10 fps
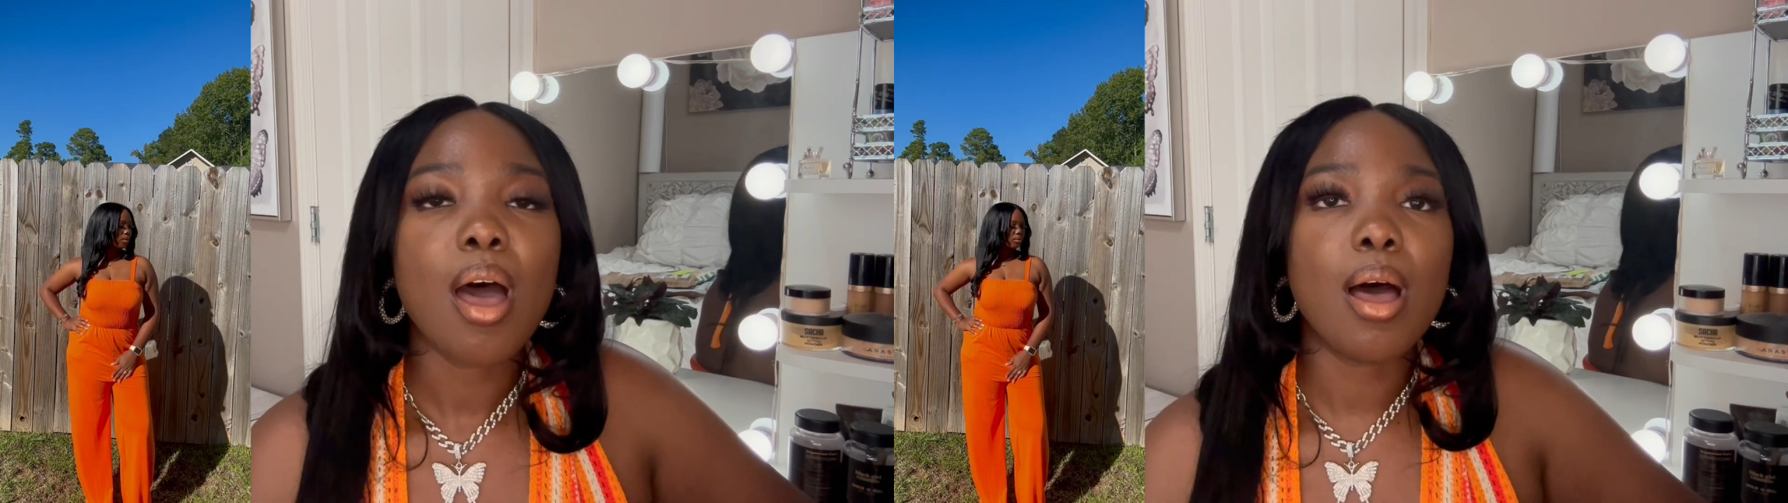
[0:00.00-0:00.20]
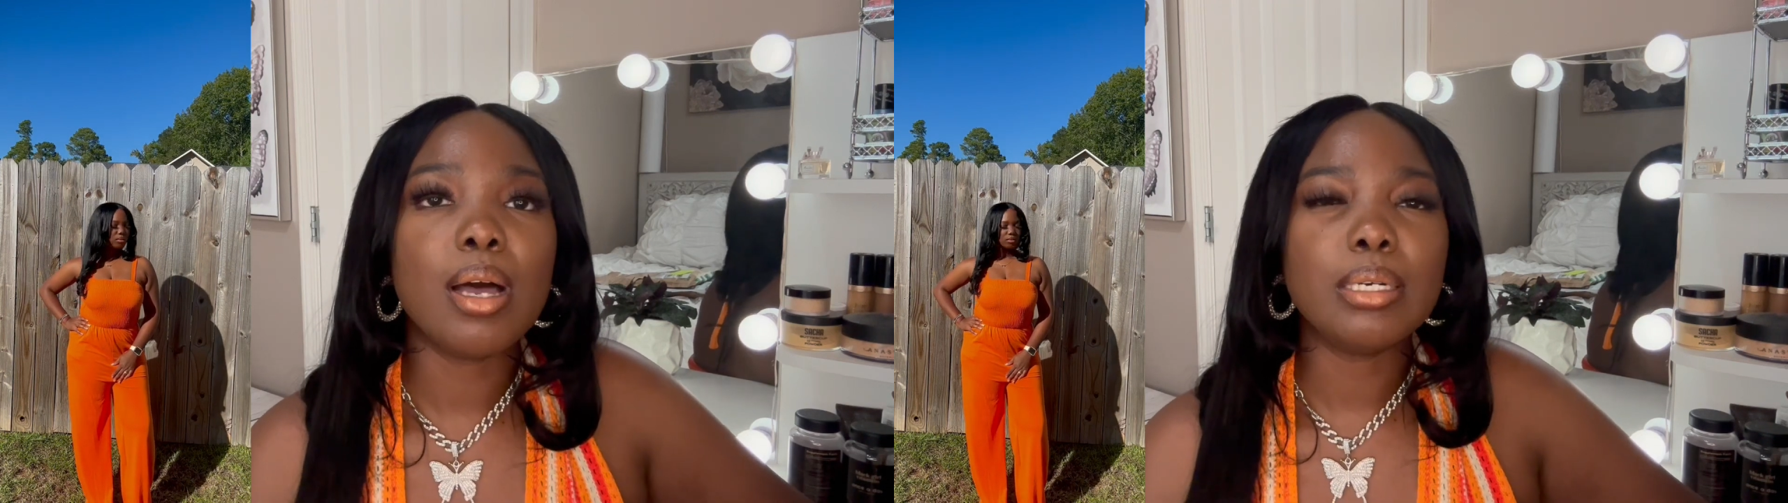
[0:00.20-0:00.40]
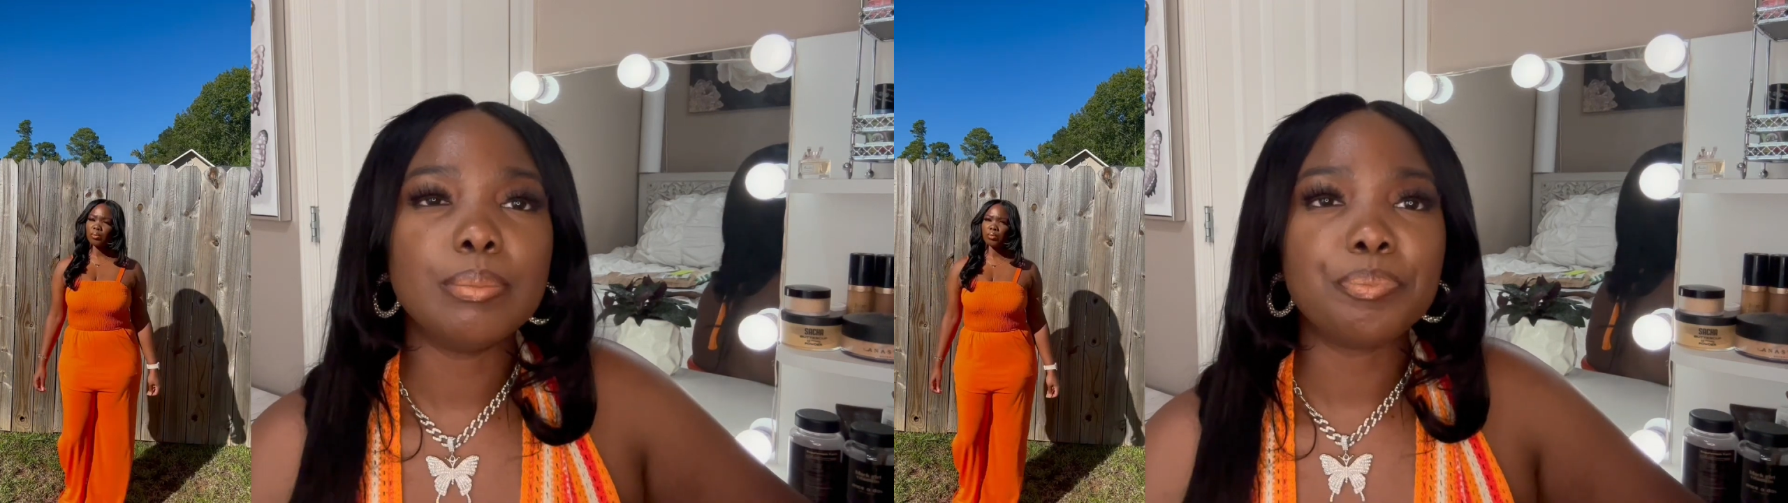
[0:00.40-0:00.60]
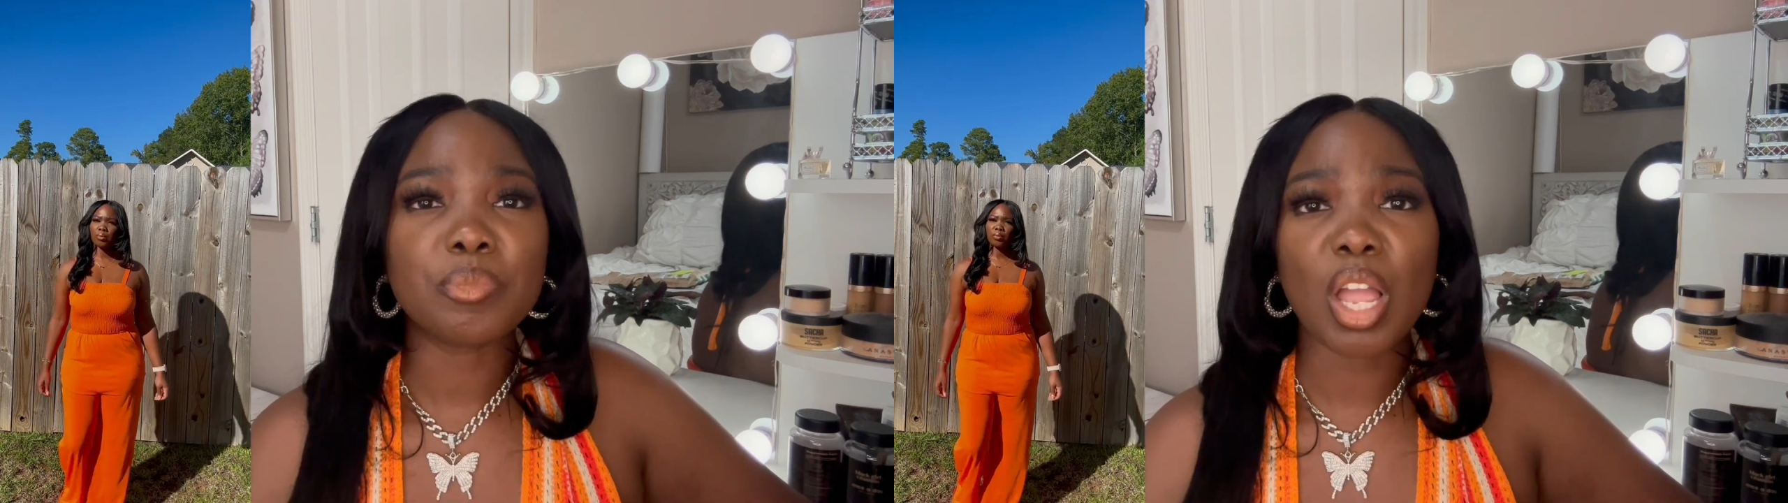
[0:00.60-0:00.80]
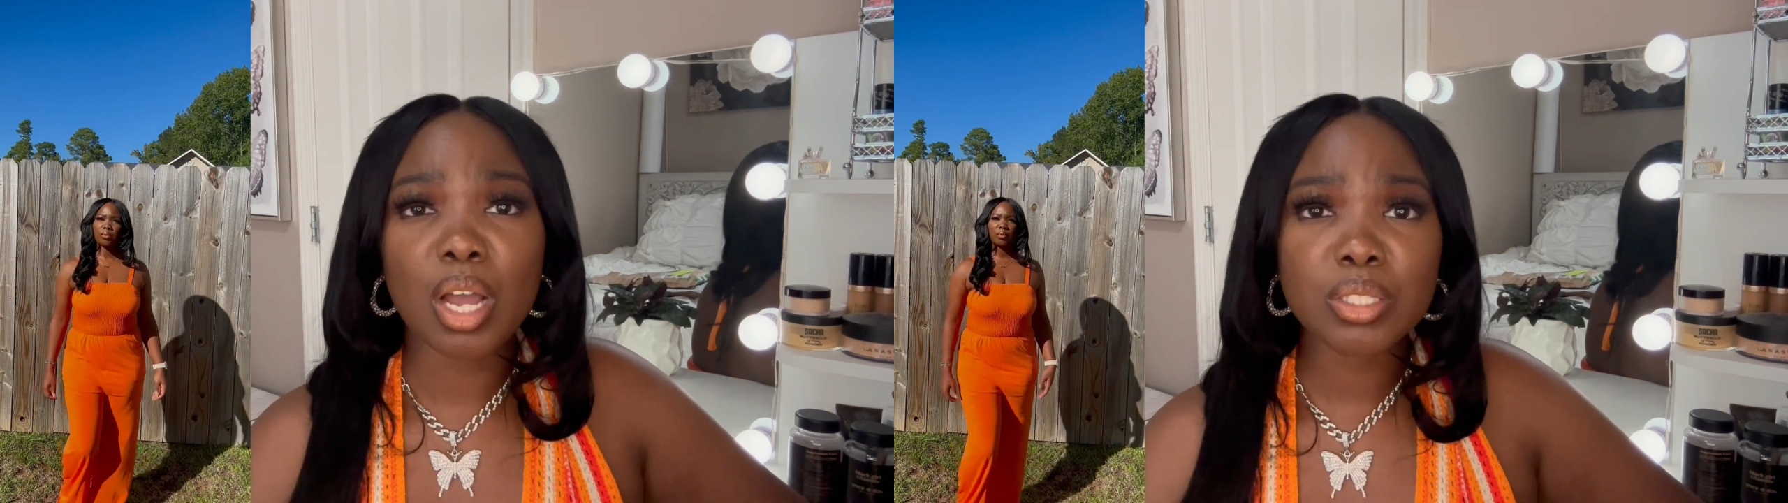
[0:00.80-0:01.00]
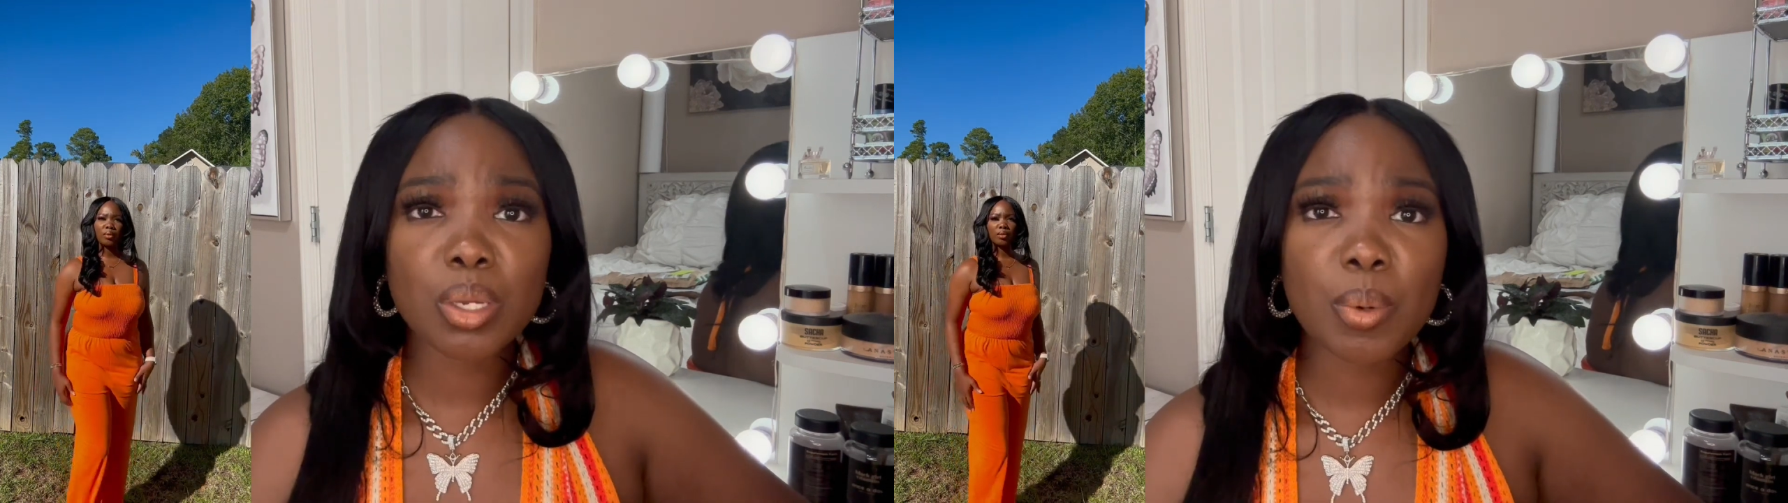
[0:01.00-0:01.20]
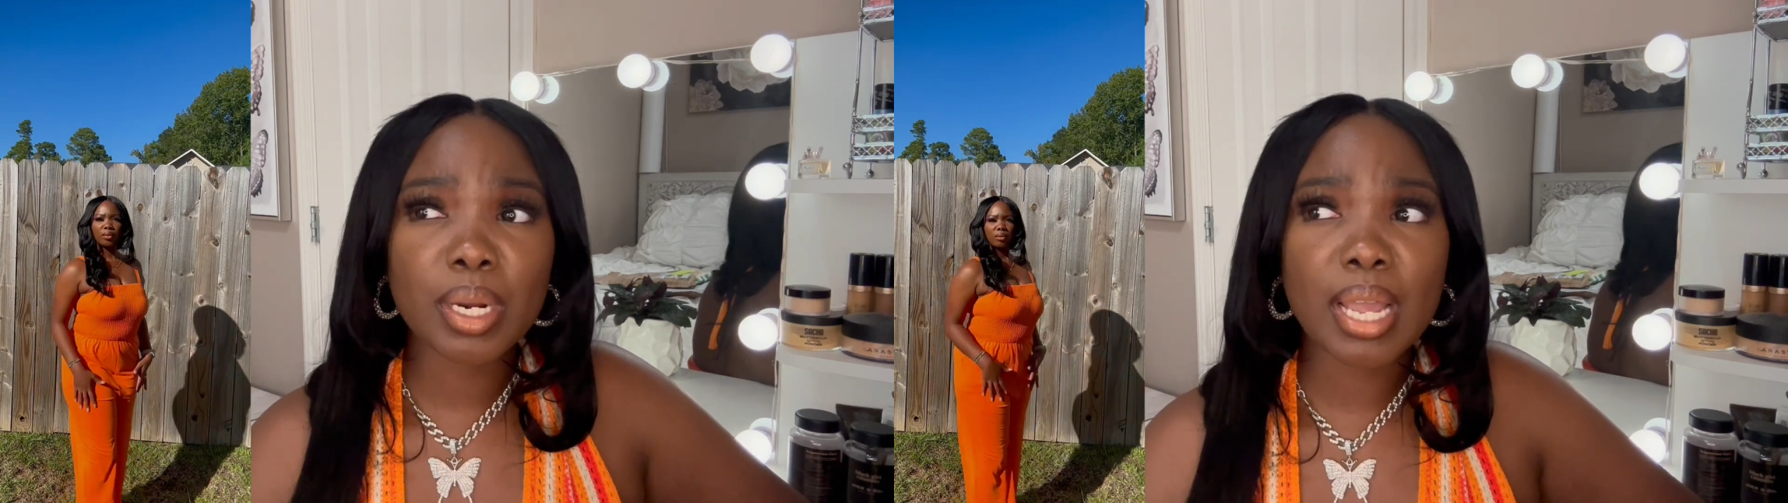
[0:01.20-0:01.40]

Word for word: Um, I also want